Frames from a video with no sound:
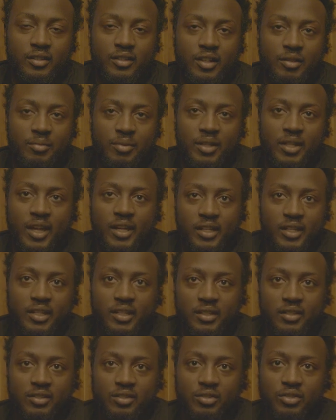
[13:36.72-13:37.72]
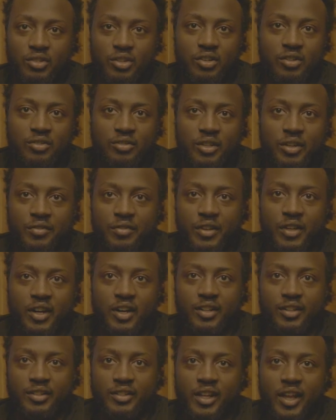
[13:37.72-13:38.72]
and be like this, you know, different
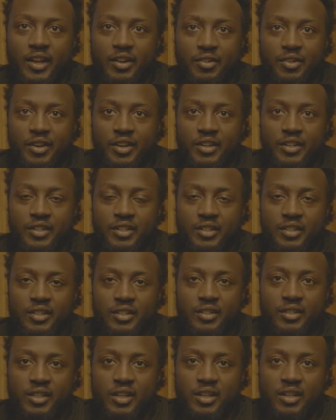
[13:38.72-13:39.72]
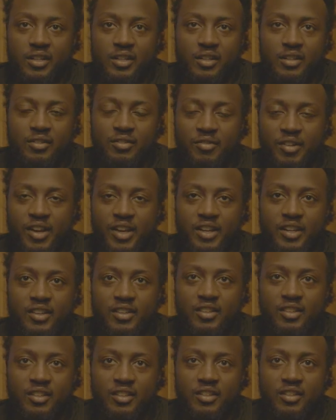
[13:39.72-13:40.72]
colors. Like green is the dunk, red
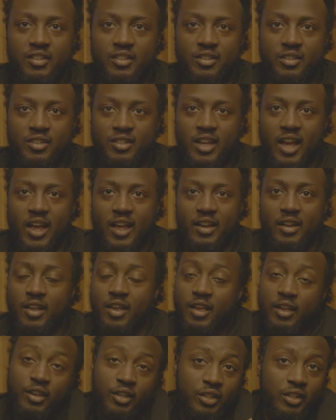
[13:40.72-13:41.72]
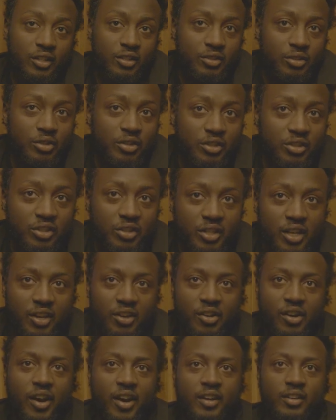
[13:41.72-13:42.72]
is the shot. You know, you can just
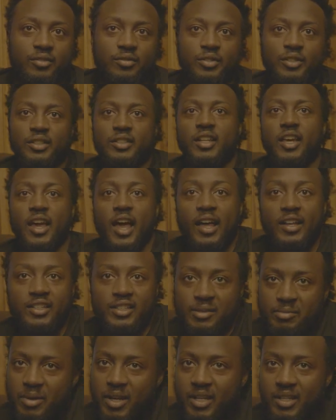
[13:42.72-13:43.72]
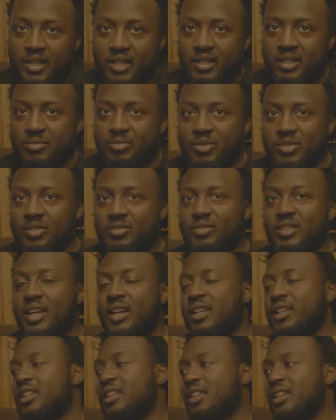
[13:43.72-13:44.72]
get creative with it. Like, I just made that up on the
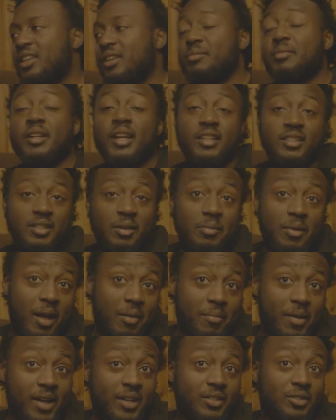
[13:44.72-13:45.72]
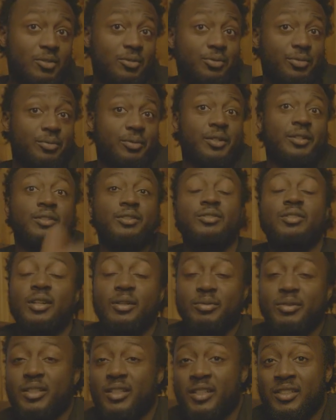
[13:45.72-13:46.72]
fly. But that's something I might do for real, you know
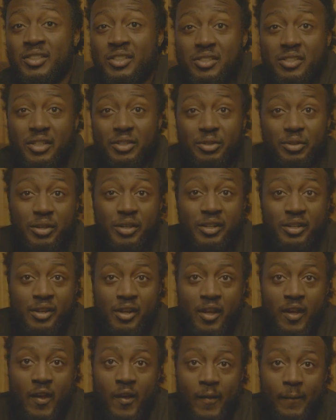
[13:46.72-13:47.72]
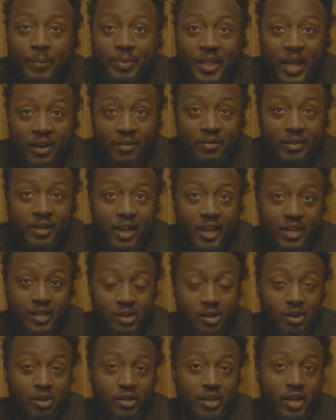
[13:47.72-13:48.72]
what I'm saying? Just so you can navigate, you
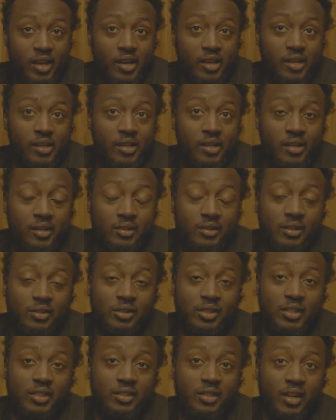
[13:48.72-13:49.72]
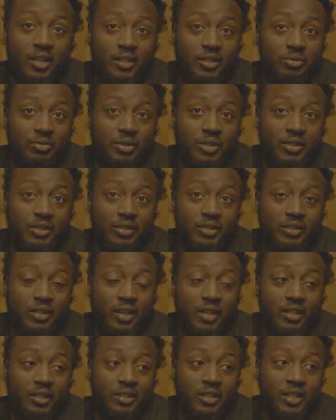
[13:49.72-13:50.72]
know, okay, so these are all the threes, this
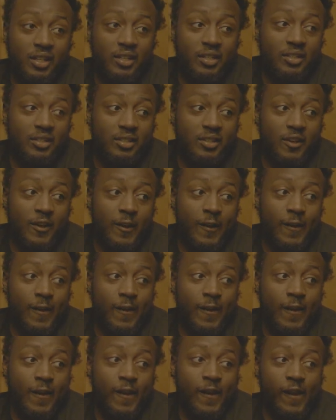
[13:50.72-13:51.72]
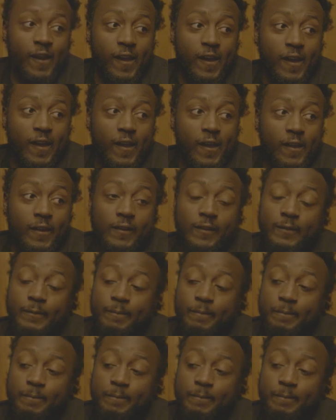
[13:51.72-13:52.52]
all the dunks. And,